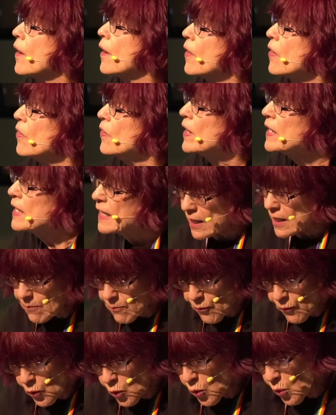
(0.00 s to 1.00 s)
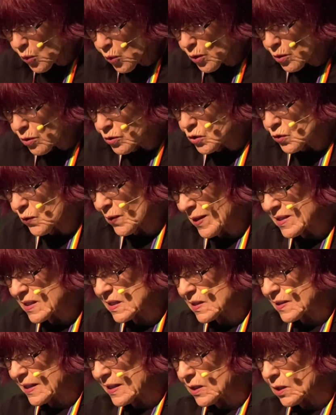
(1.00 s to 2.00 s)
The Hebrew word
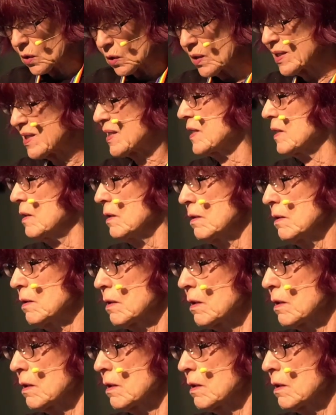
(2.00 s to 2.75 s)
translated listen